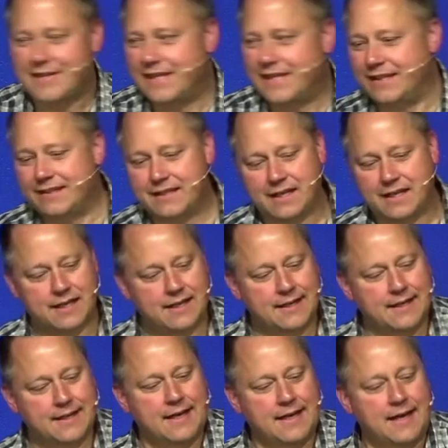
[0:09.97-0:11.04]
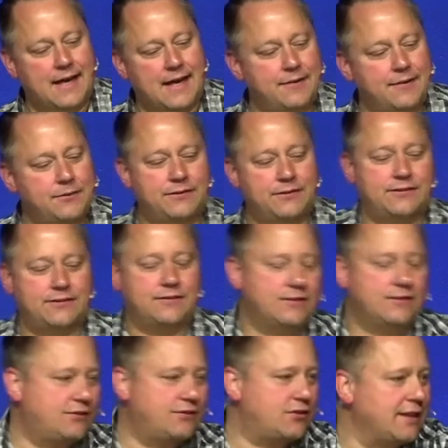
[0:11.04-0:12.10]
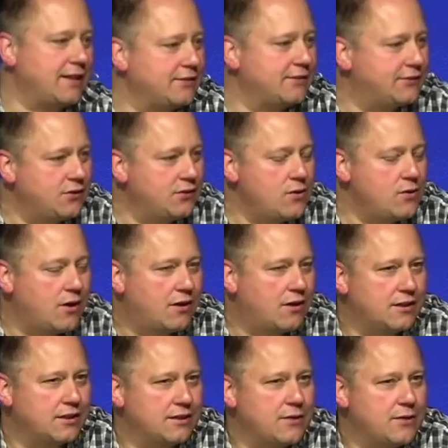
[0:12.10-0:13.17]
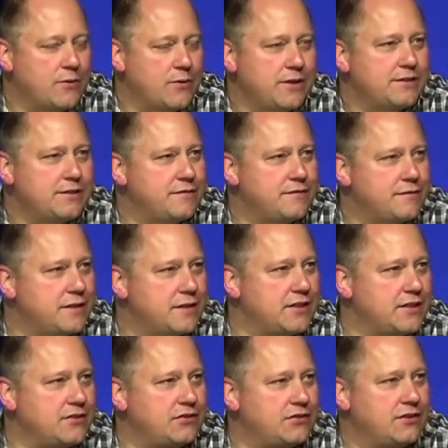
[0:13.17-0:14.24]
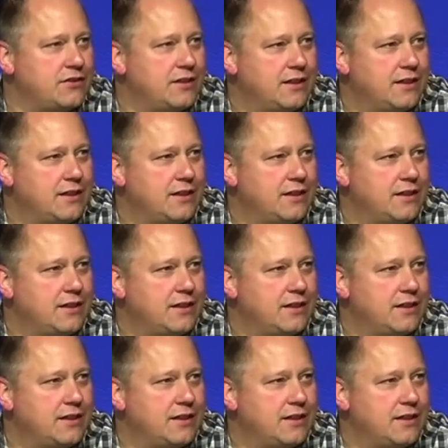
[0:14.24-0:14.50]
And uh, I was trying so hard. I wanted to finish.